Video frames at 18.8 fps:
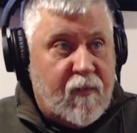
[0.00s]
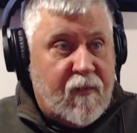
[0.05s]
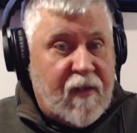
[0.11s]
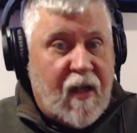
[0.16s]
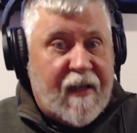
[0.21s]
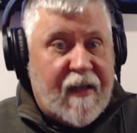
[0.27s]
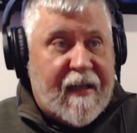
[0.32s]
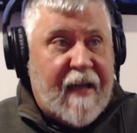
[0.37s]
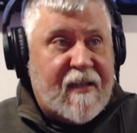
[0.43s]

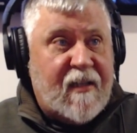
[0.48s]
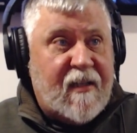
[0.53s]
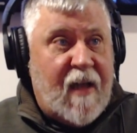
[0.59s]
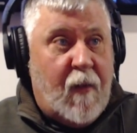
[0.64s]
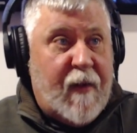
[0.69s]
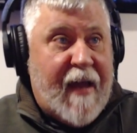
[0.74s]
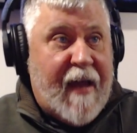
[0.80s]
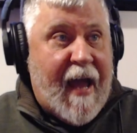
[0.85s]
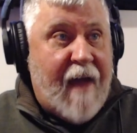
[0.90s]
delegation that
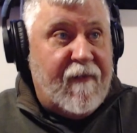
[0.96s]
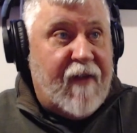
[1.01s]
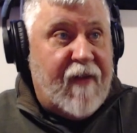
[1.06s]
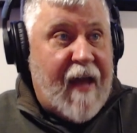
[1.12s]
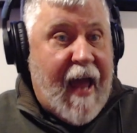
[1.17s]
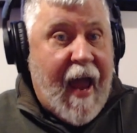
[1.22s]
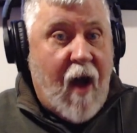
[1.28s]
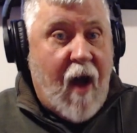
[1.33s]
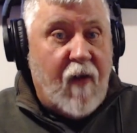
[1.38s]
we have
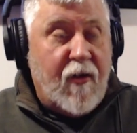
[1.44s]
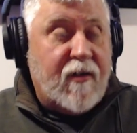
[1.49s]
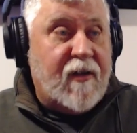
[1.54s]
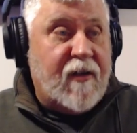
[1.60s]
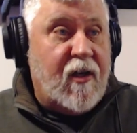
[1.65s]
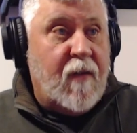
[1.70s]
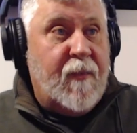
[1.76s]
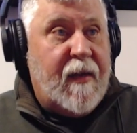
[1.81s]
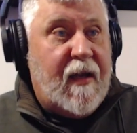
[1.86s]
now. There's
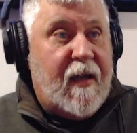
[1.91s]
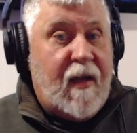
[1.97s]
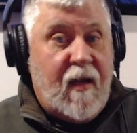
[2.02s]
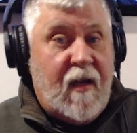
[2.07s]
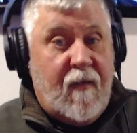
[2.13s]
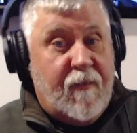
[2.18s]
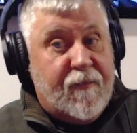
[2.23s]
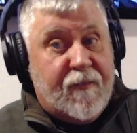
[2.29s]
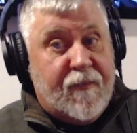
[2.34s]
going to
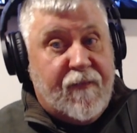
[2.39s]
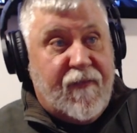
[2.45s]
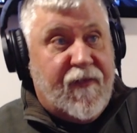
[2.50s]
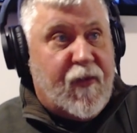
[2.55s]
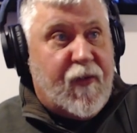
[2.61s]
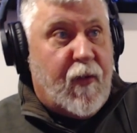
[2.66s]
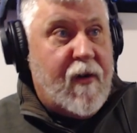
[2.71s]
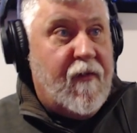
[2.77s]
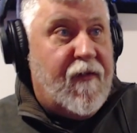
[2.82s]
be
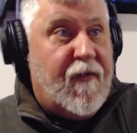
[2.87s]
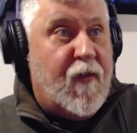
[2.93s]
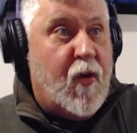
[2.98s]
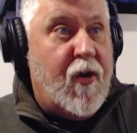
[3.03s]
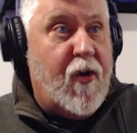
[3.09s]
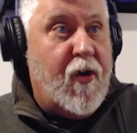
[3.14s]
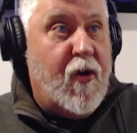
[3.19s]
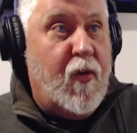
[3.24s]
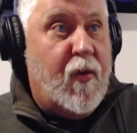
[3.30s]
3 or 4
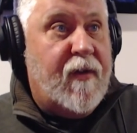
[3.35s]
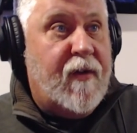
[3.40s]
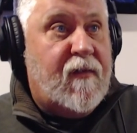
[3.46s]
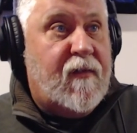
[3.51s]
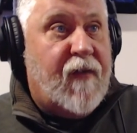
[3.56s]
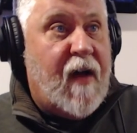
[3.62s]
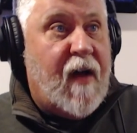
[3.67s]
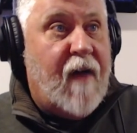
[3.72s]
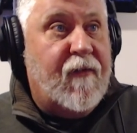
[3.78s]
new
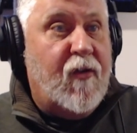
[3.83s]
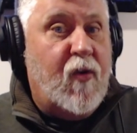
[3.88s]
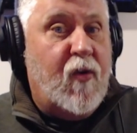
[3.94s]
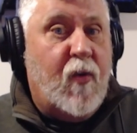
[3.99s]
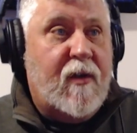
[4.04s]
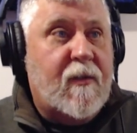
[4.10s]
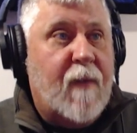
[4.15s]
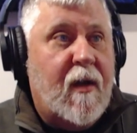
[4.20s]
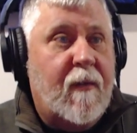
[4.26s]
ones, 5 new
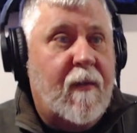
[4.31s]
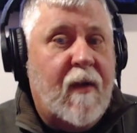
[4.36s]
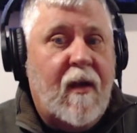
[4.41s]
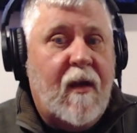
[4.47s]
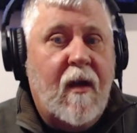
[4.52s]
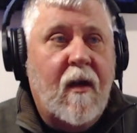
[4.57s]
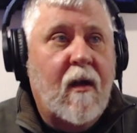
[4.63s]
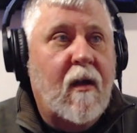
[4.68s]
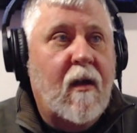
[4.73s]
ones maybe.